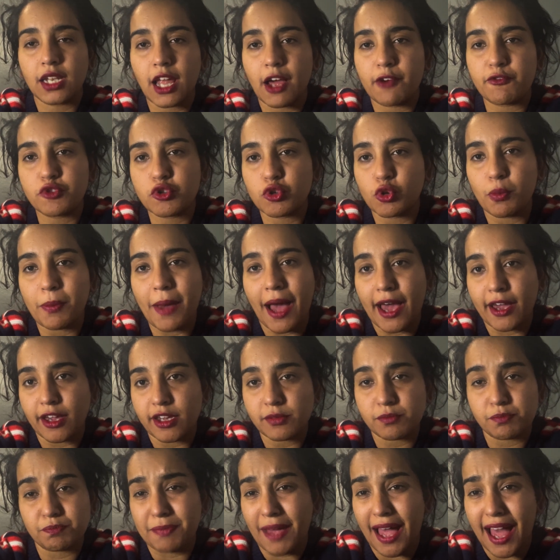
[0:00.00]
two
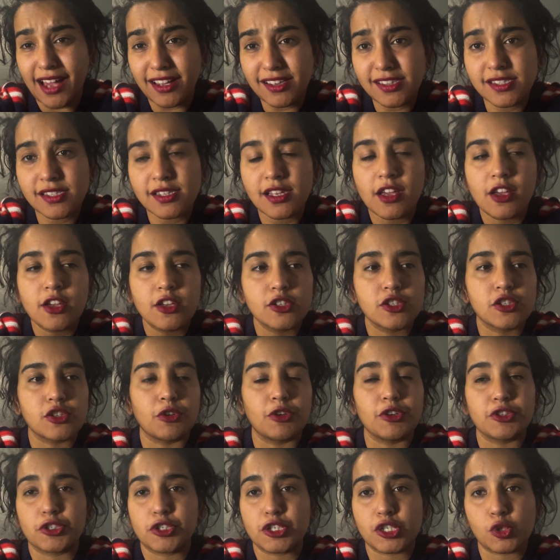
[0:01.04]
bags,
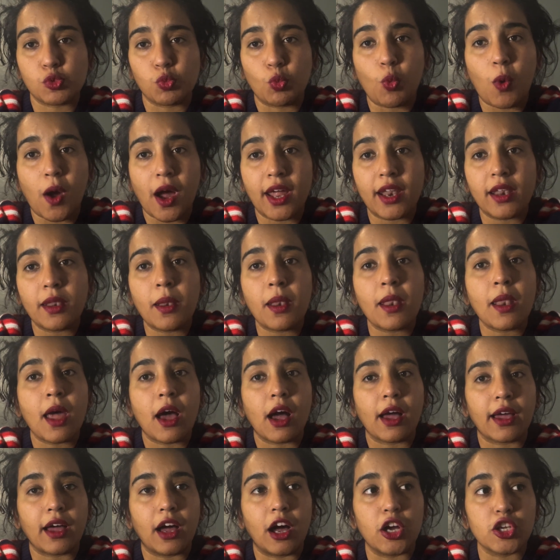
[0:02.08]
so it's just
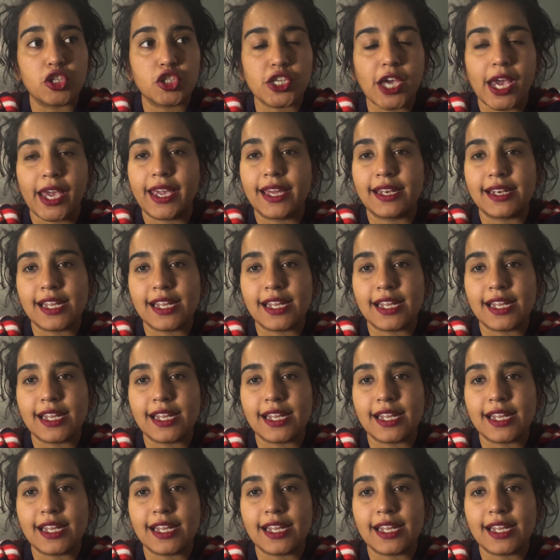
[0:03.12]
one check-in